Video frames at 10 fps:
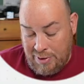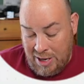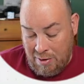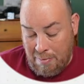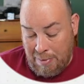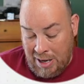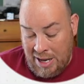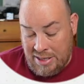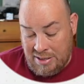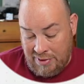by
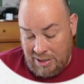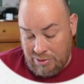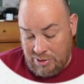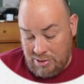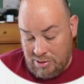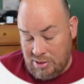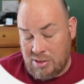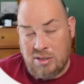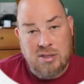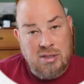the devout."
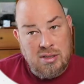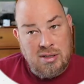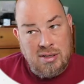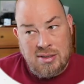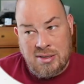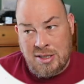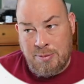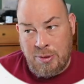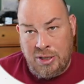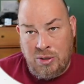So that's
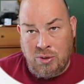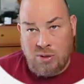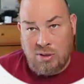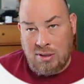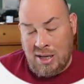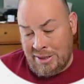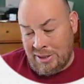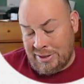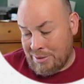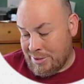pretty cool. I thought
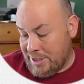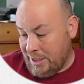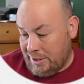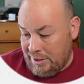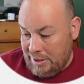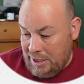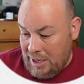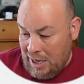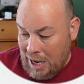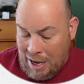that was neat.
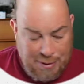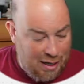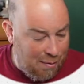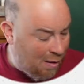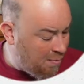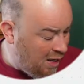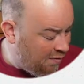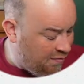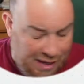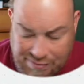I'm
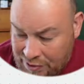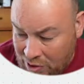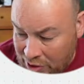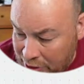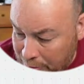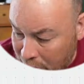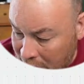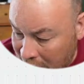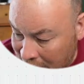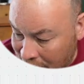not that far into the book. I'm
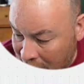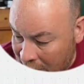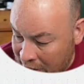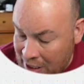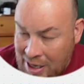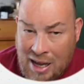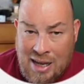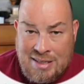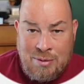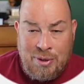gonna have a lot.
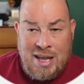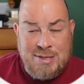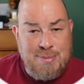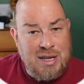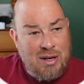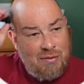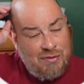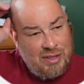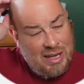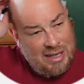Someone asked me,
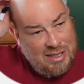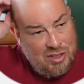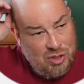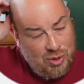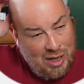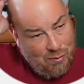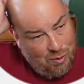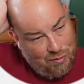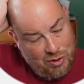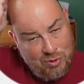to do kind of a
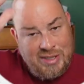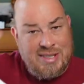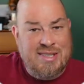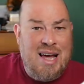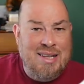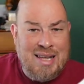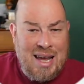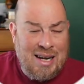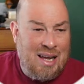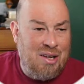review. This is not
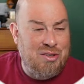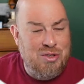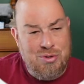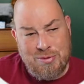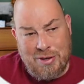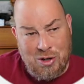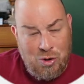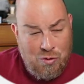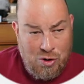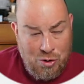that. I'll do some kind of
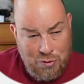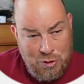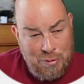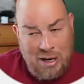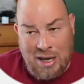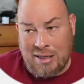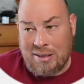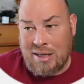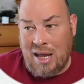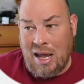overall review, but
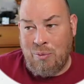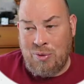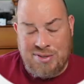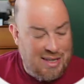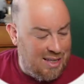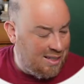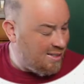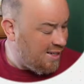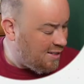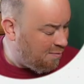I will say, like, these
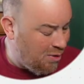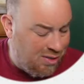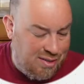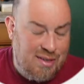kinds of books,